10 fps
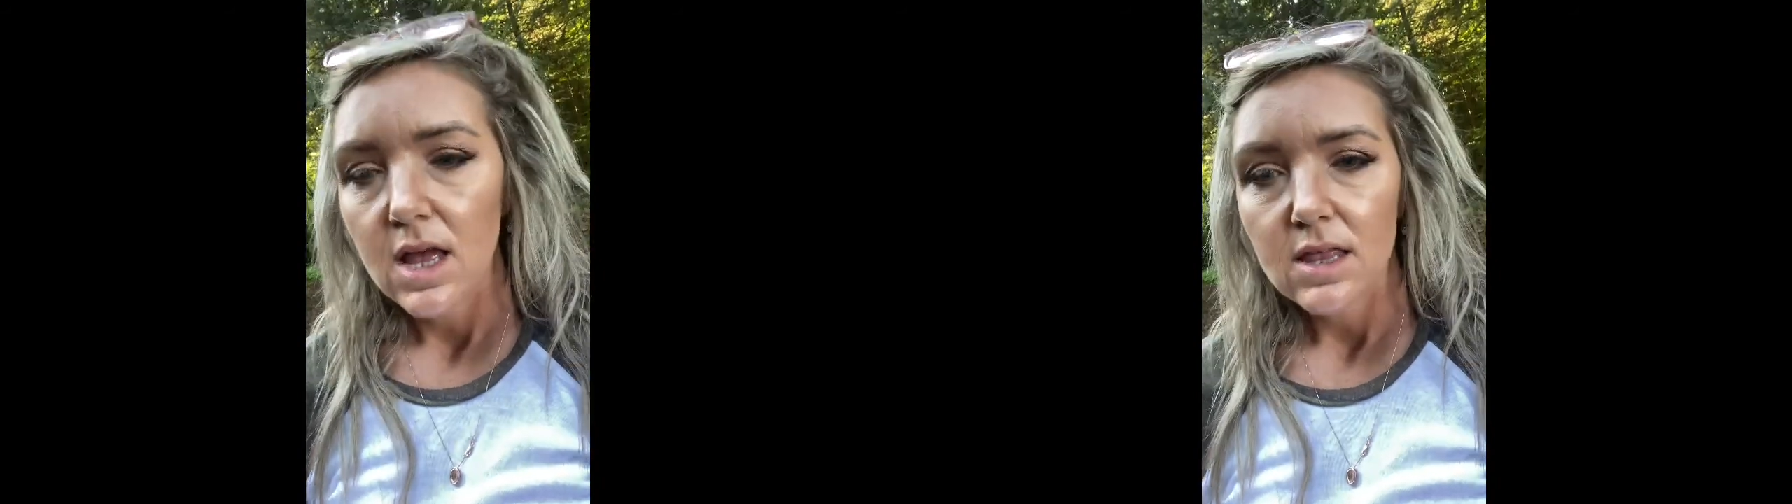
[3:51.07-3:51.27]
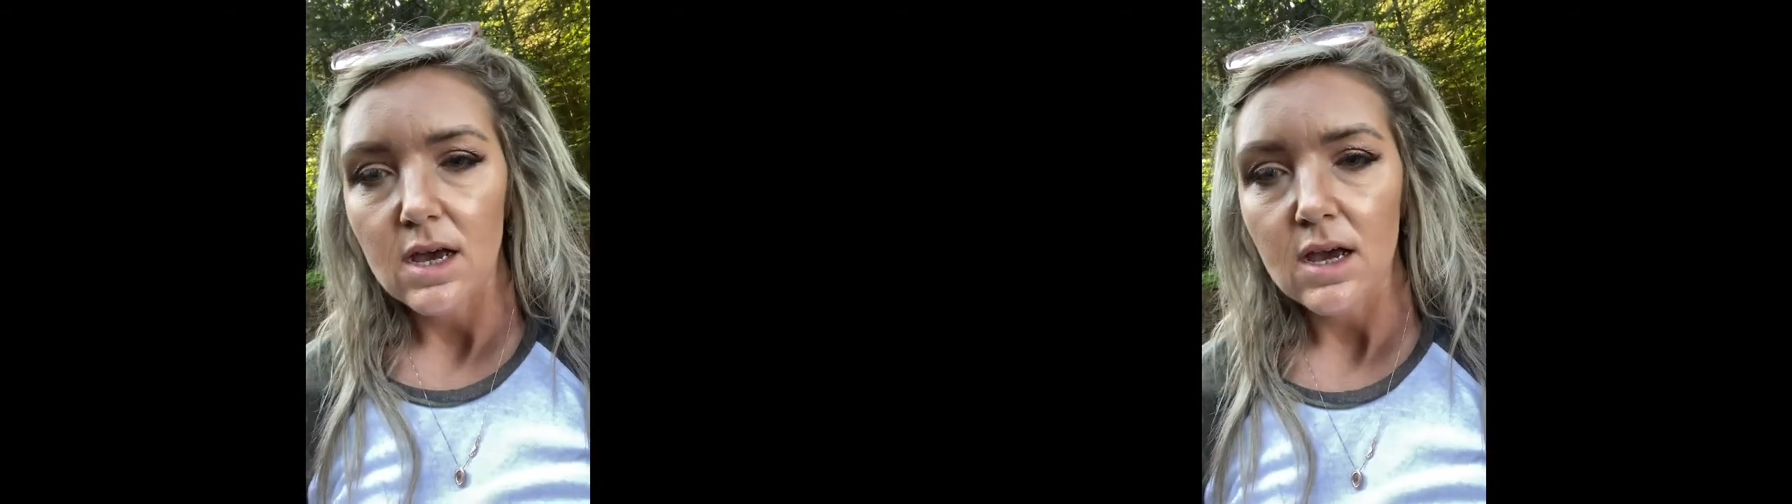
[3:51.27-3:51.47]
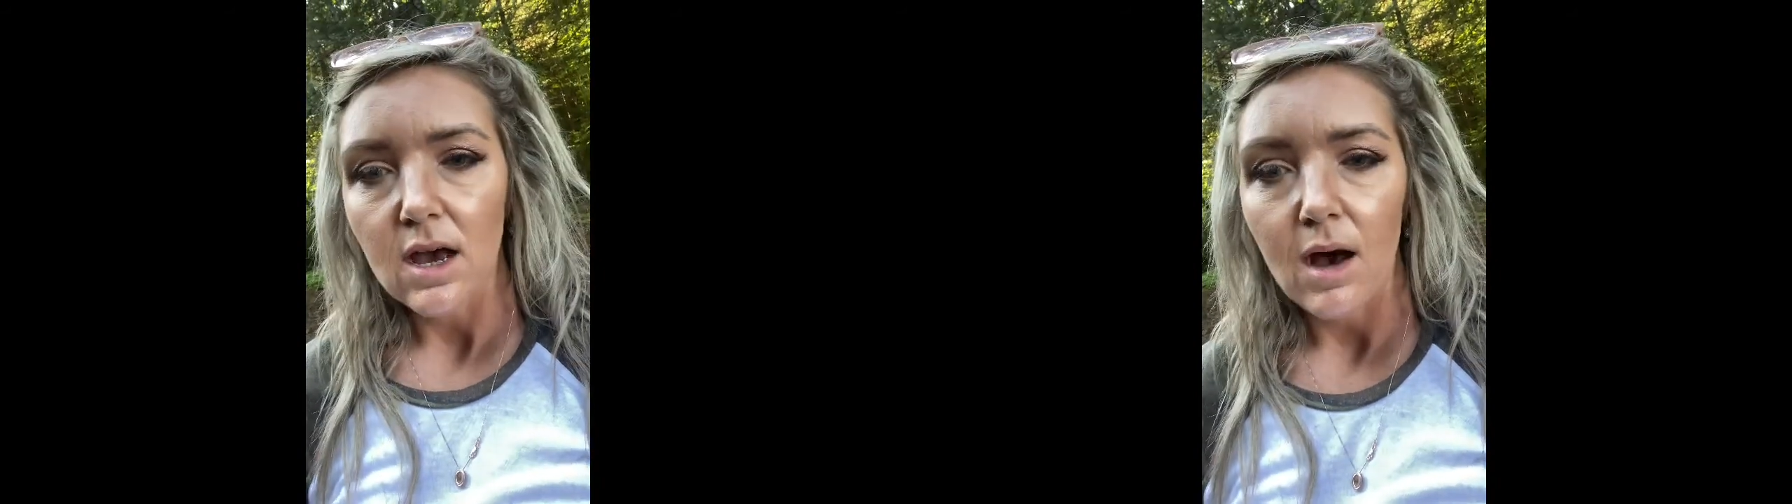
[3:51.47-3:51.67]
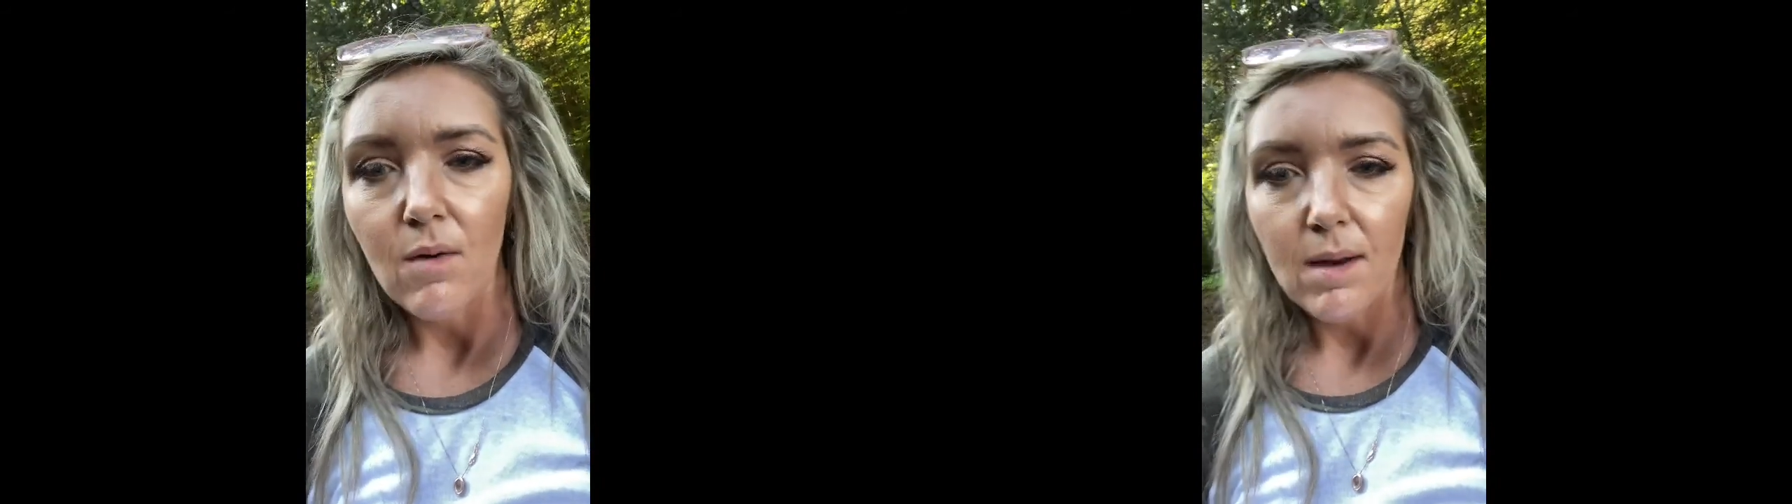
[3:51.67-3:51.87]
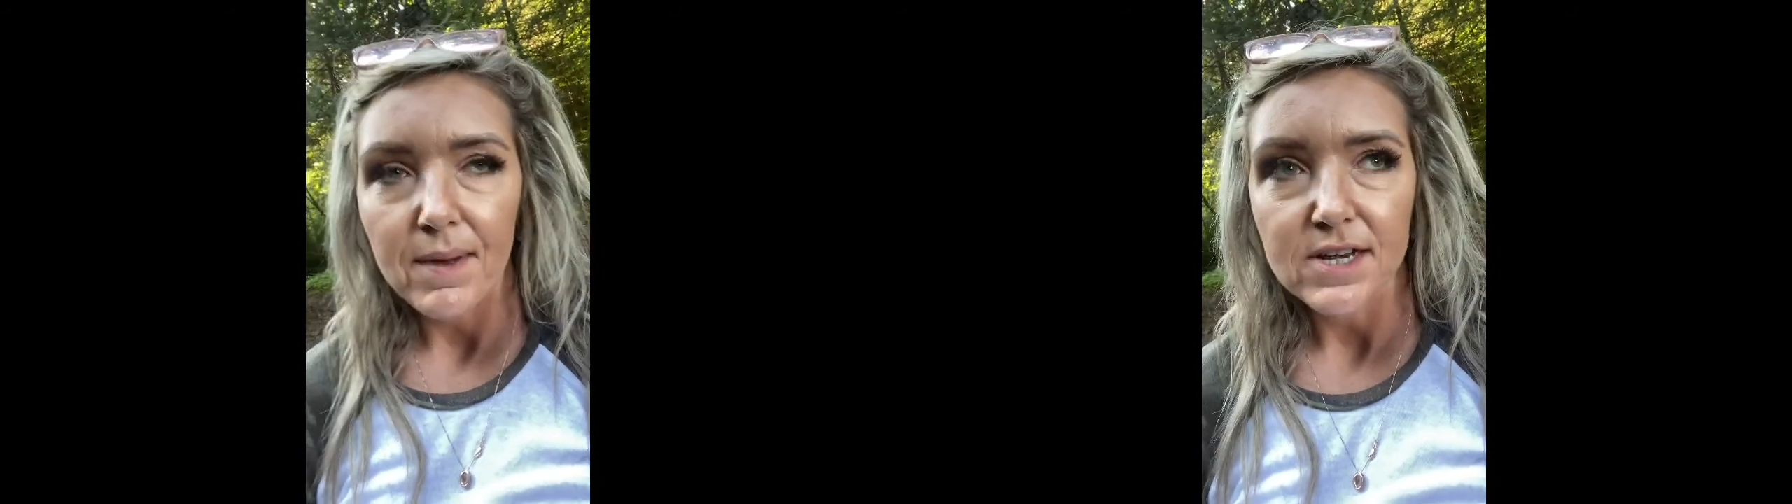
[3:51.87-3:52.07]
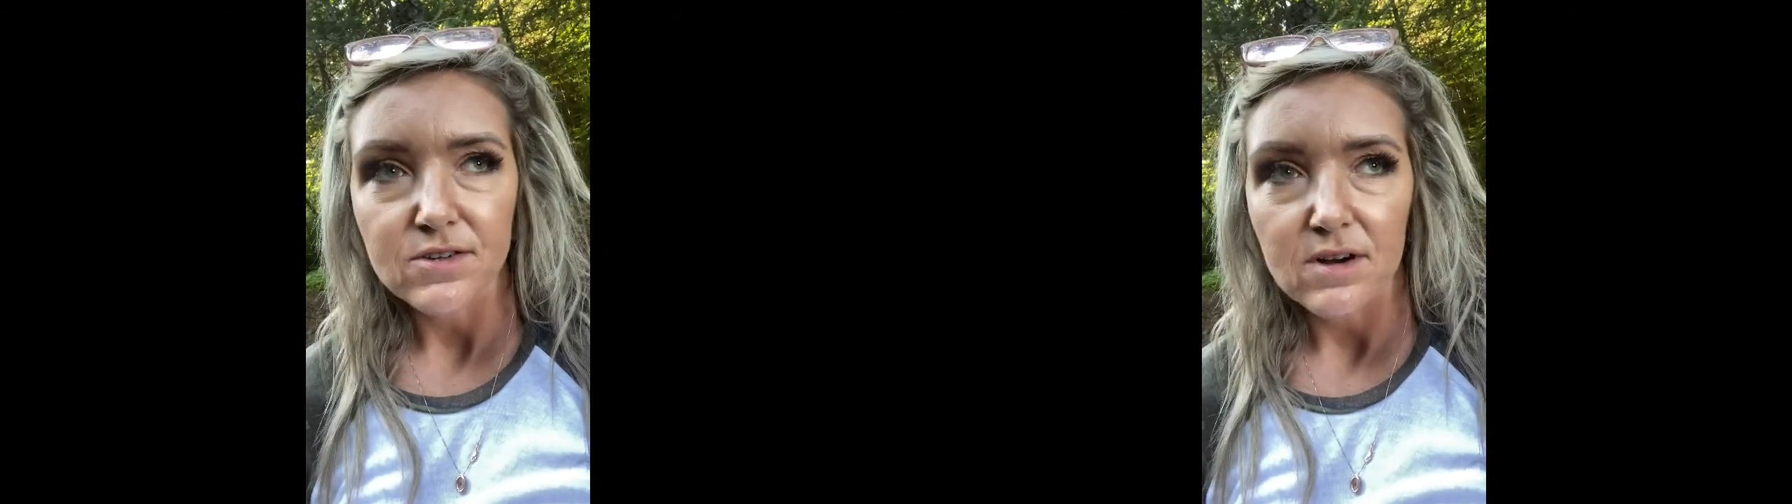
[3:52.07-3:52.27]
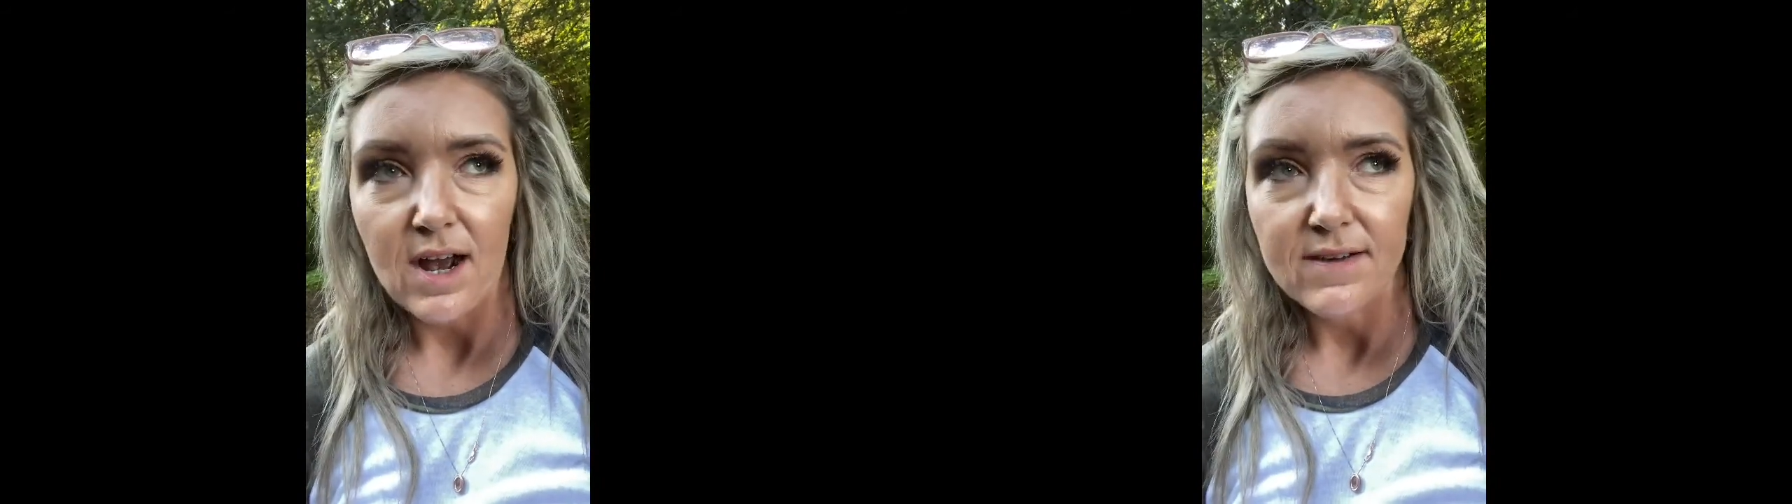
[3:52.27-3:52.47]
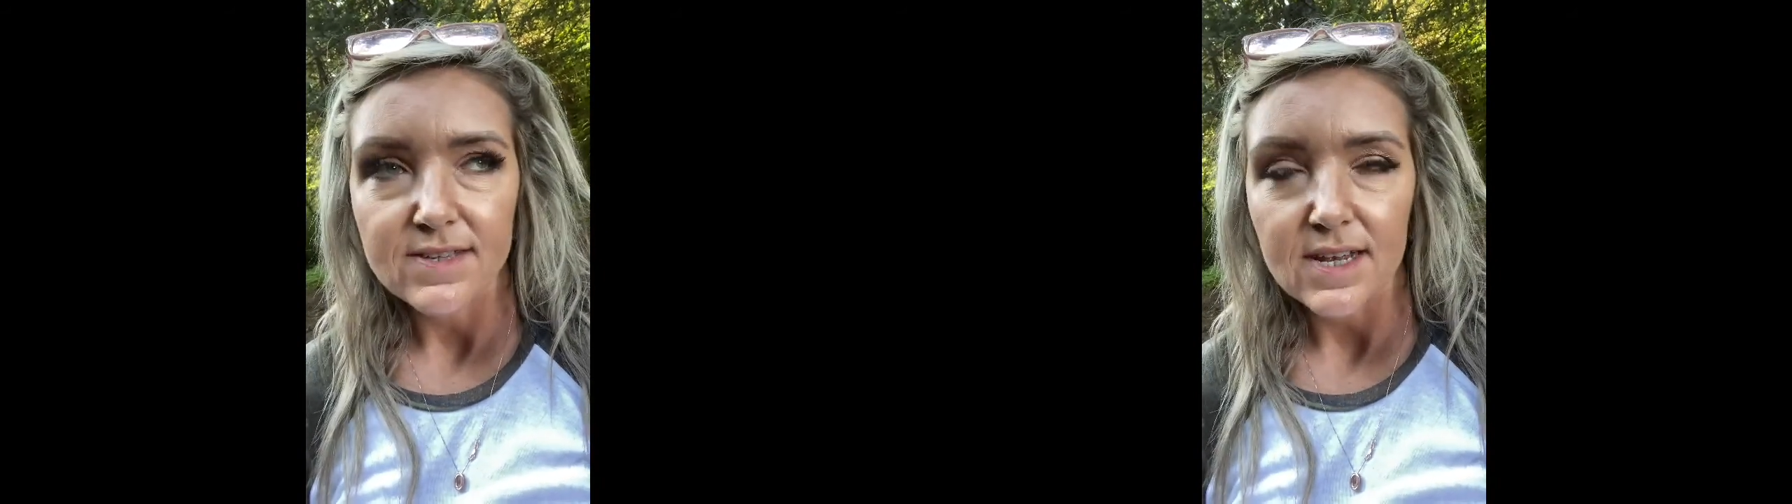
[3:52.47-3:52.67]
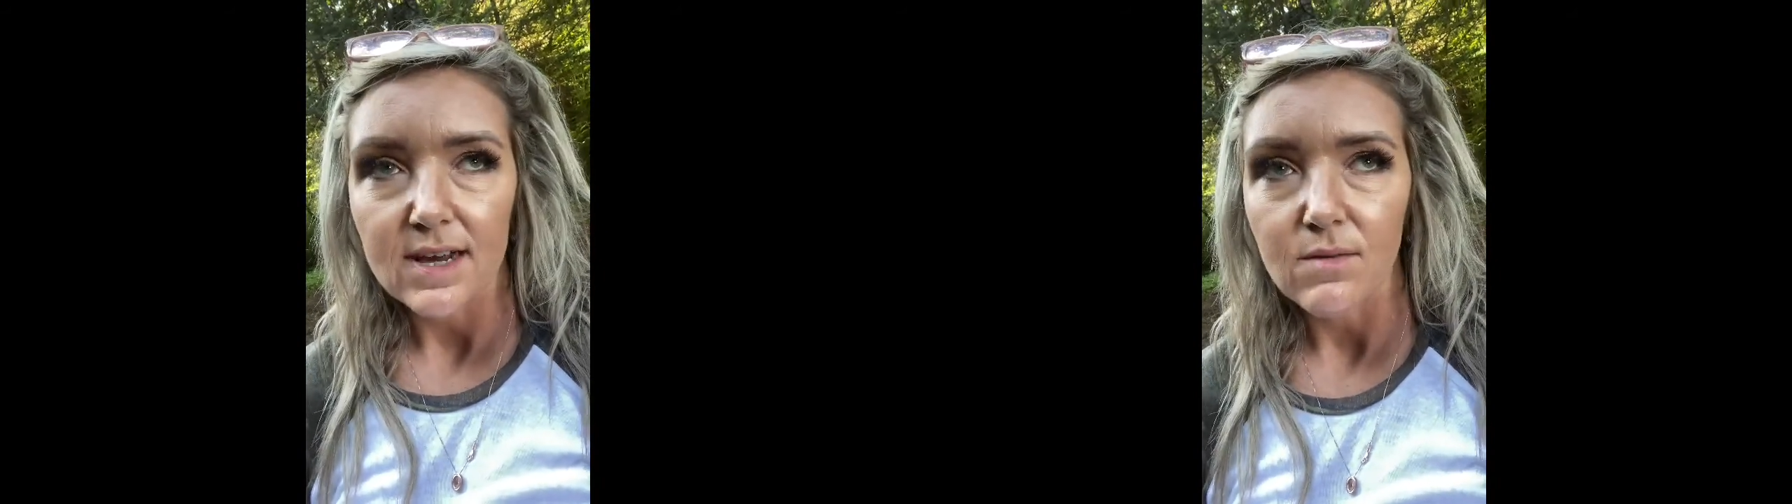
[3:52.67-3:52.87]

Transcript: the Agawa Pictographs that I